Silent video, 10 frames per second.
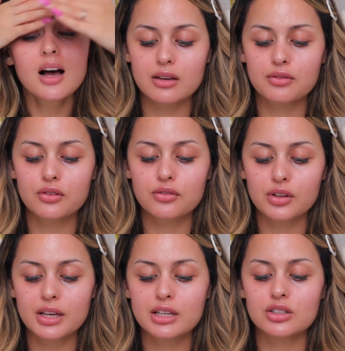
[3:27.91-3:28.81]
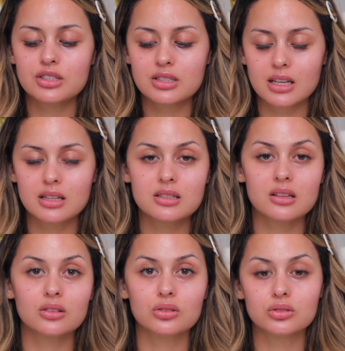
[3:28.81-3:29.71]
Like if you feel like your skin's
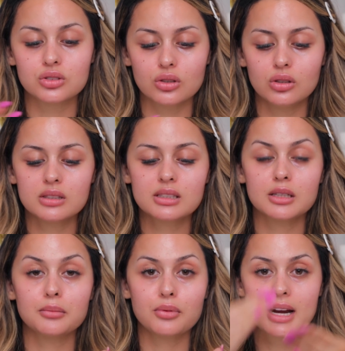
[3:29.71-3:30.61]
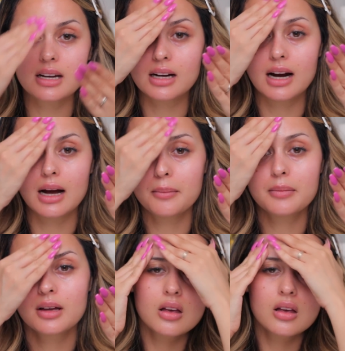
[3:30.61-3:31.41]
a little dull, it's gonna brighten it up.